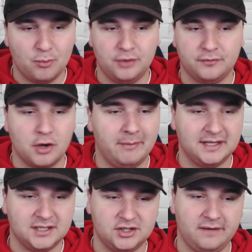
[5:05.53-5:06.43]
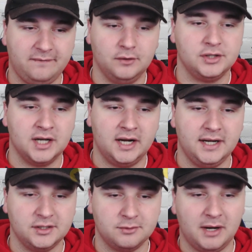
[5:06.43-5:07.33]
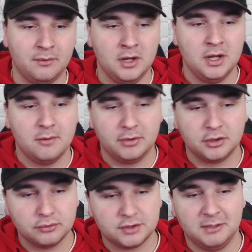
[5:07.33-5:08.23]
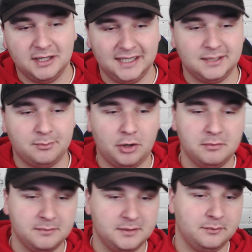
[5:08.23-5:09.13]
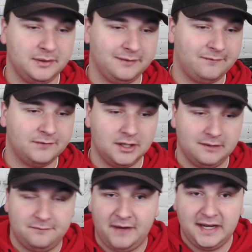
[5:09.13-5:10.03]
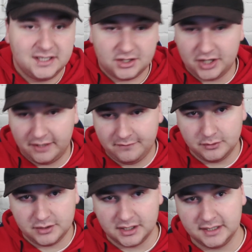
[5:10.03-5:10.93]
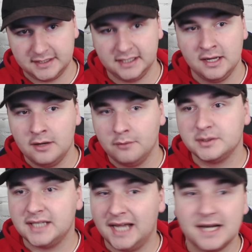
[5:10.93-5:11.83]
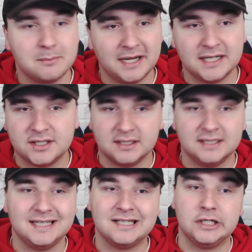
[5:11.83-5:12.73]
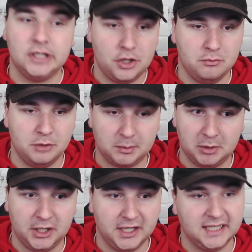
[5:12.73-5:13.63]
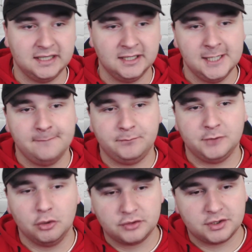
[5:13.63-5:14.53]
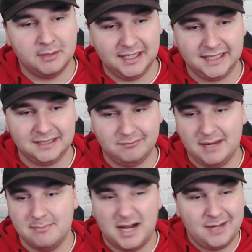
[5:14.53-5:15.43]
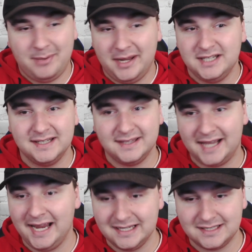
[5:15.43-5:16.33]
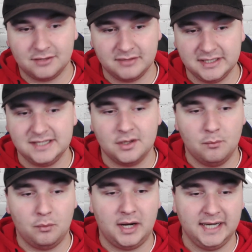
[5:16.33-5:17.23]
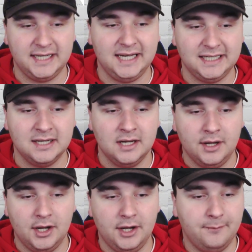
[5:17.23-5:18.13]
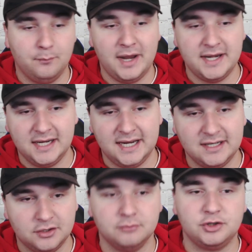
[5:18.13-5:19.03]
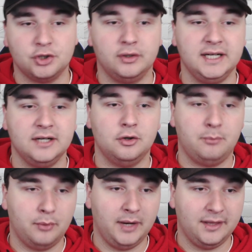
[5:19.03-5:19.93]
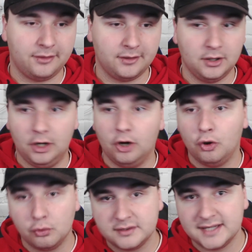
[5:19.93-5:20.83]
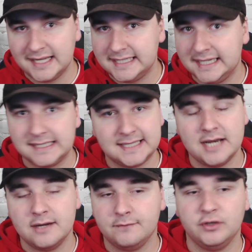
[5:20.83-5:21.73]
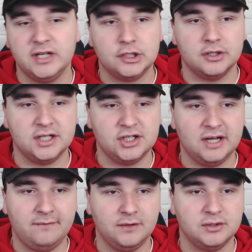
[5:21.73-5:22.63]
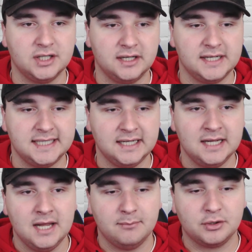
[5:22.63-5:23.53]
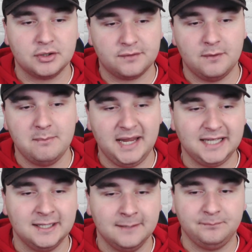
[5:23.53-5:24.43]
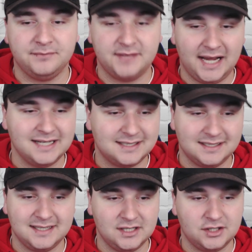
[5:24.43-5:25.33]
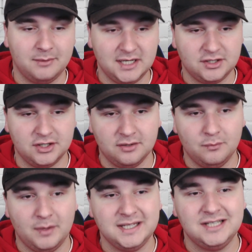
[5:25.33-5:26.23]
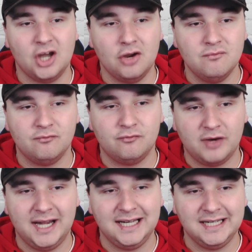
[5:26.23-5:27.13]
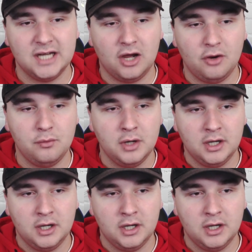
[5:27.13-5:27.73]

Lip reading: would have gone back to Sheffield United as well. But ultimately, the problem that faced Sheffield United was they had a manager that didn't know McBurnie. And ultimately, in my opinion, that is the reason why he went and ended up joining up with Hull City instead of rejoining Sheffield United. Because for me, that is the situation. When you don't really know